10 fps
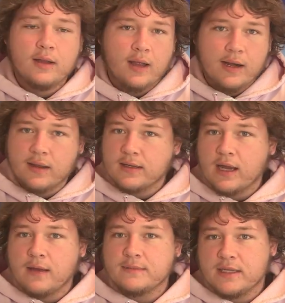A lot of the
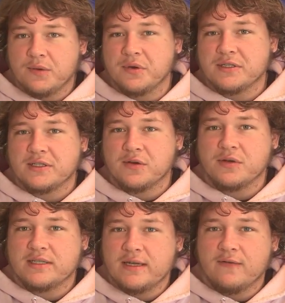times it was the
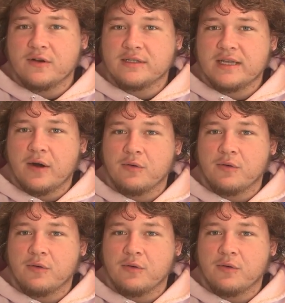receivers that